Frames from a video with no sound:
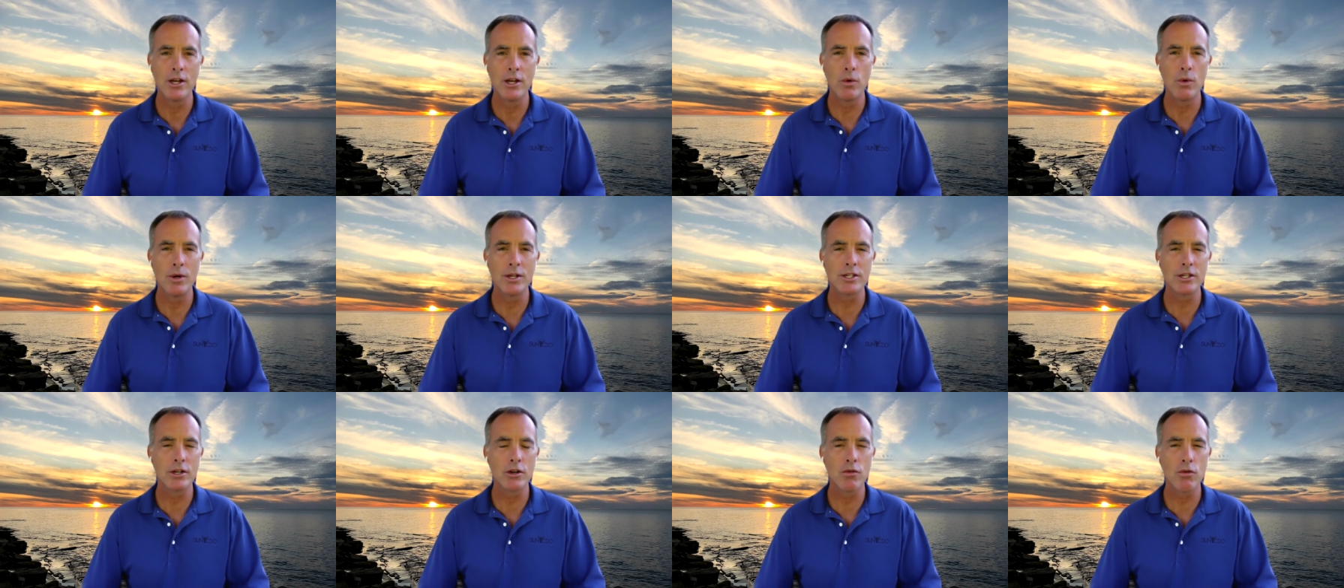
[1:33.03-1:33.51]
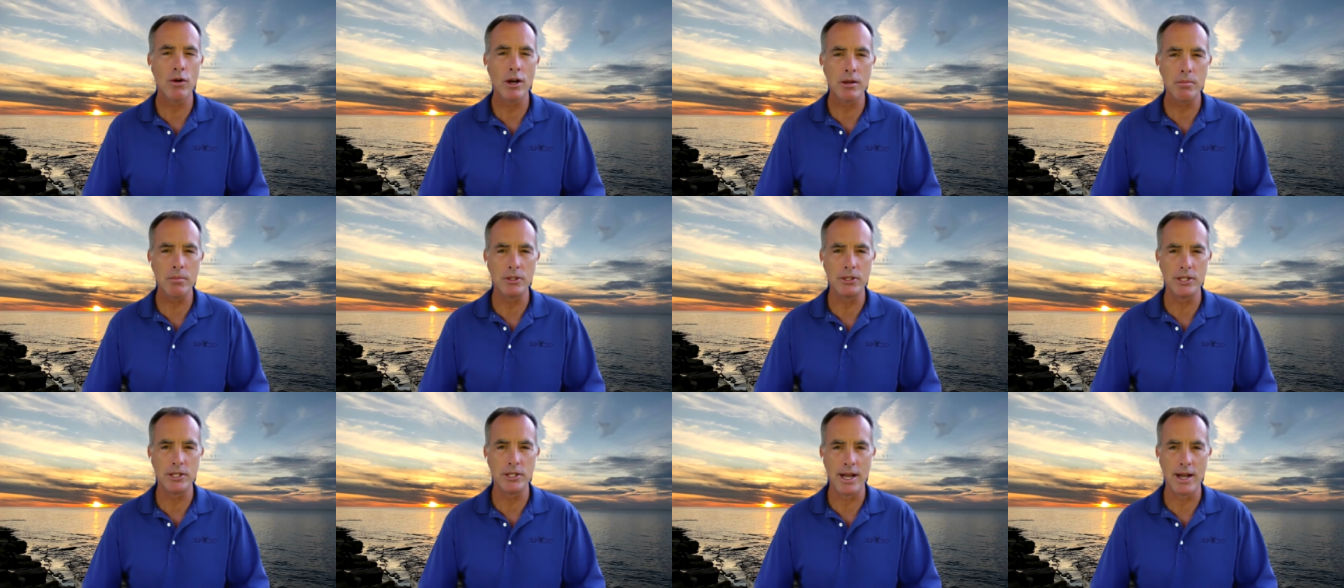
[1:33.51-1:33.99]
who has
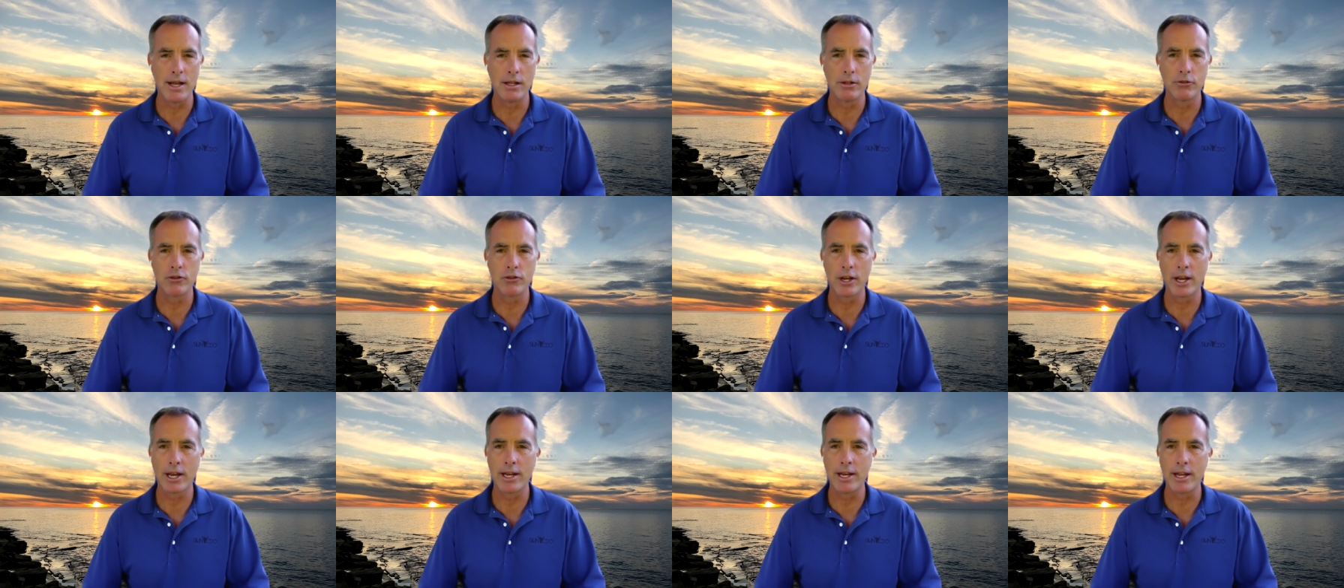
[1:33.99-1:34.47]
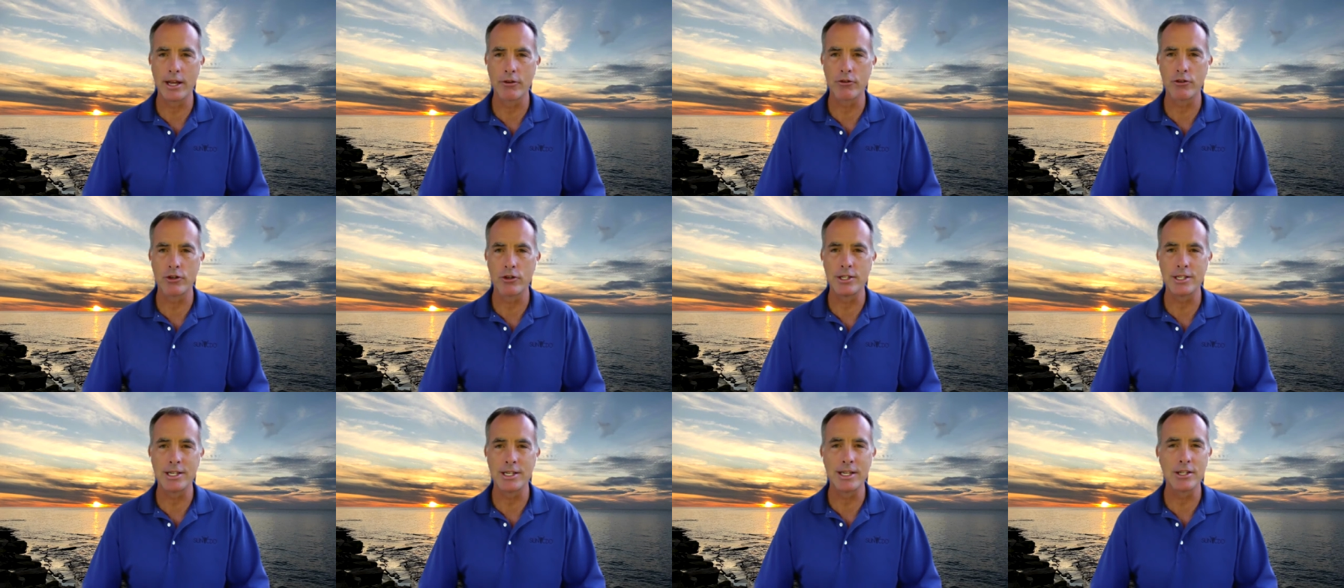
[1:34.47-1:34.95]
incredible knowledge and
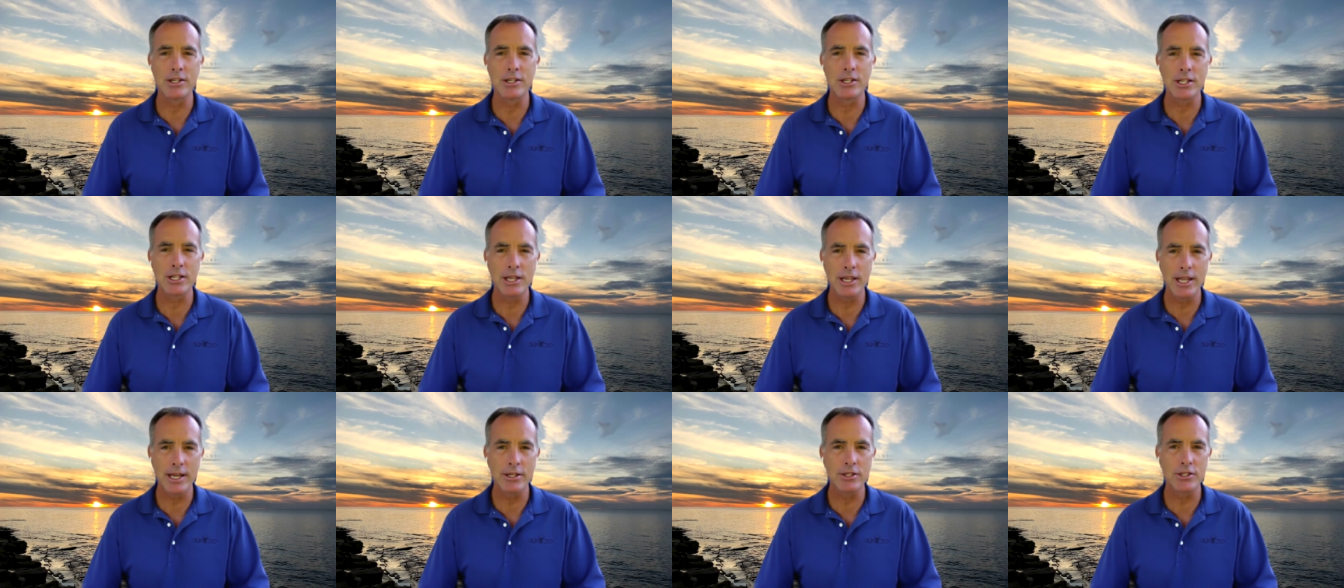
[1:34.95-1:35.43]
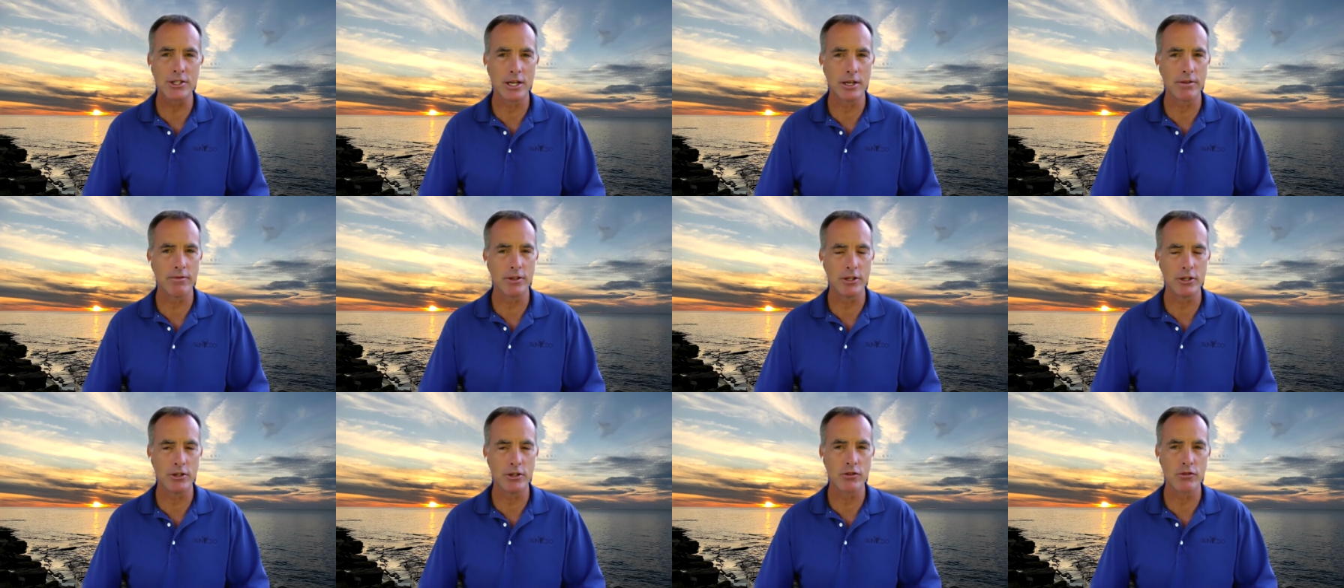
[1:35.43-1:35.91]
connections in a select set
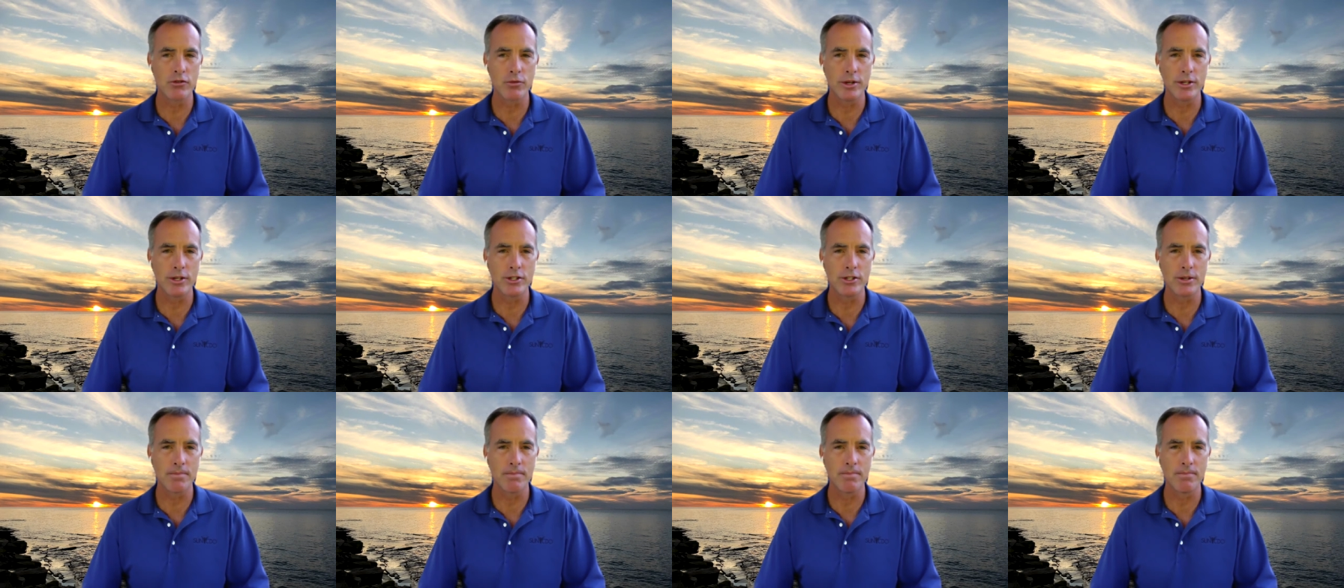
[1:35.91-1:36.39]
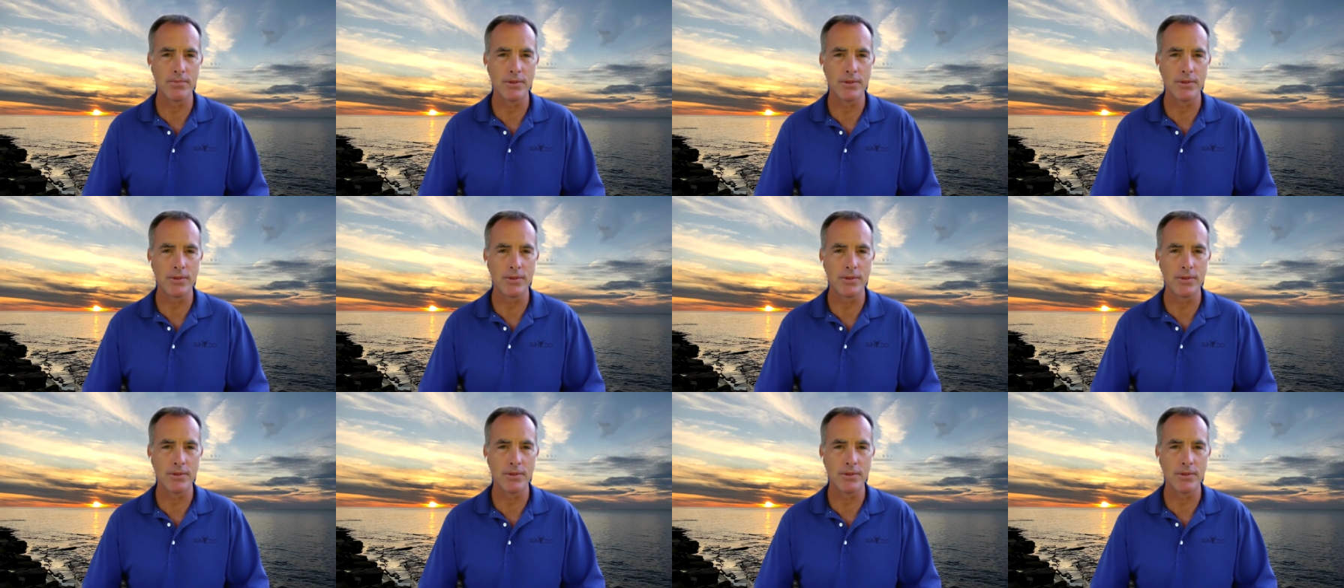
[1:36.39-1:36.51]
of industries.